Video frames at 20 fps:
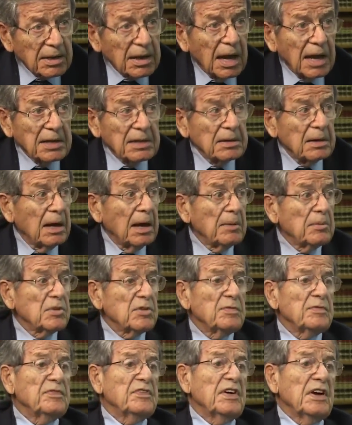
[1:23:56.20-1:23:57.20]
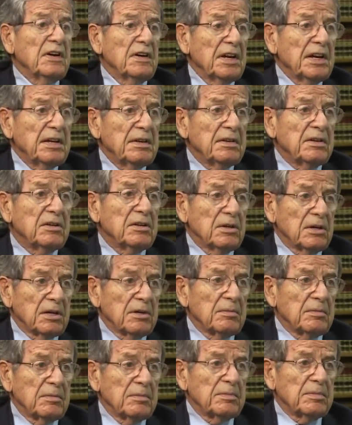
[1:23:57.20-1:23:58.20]
I, I was fairly
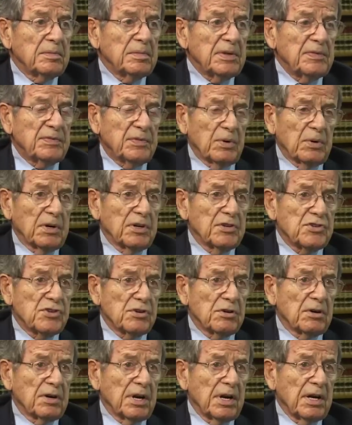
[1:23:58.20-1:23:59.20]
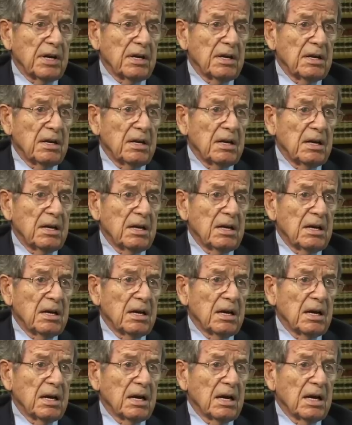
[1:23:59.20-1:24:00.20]
good before a jury.
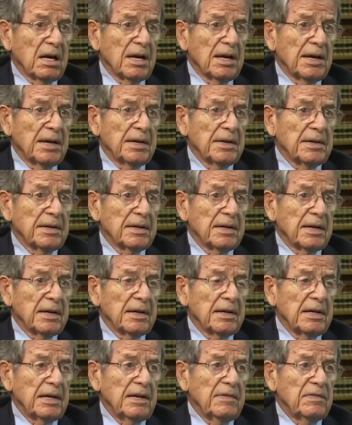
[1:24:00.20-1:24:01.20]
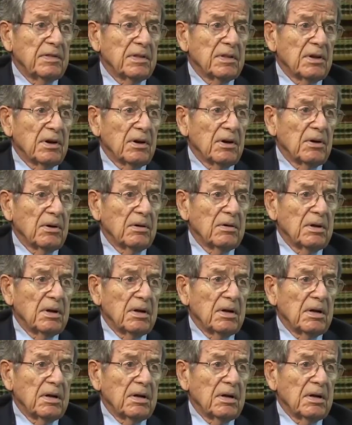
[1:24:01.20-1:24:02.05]
Uh, and uh, even though